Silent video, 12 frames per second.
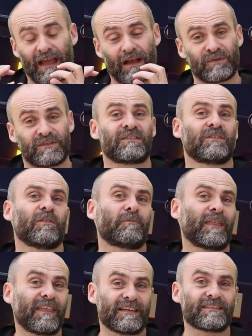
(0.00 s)
acquisition of
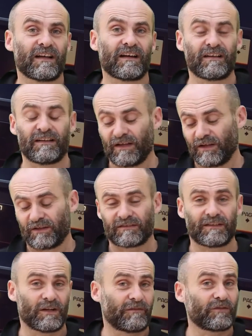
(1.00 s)
Bethesda,
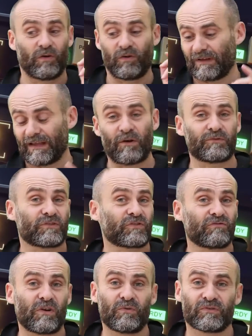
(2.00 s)
you know, they've got Elder
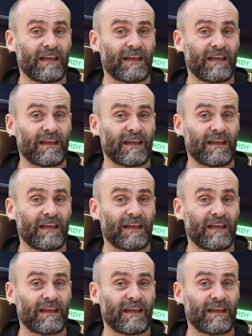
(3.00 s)
Scrolls, and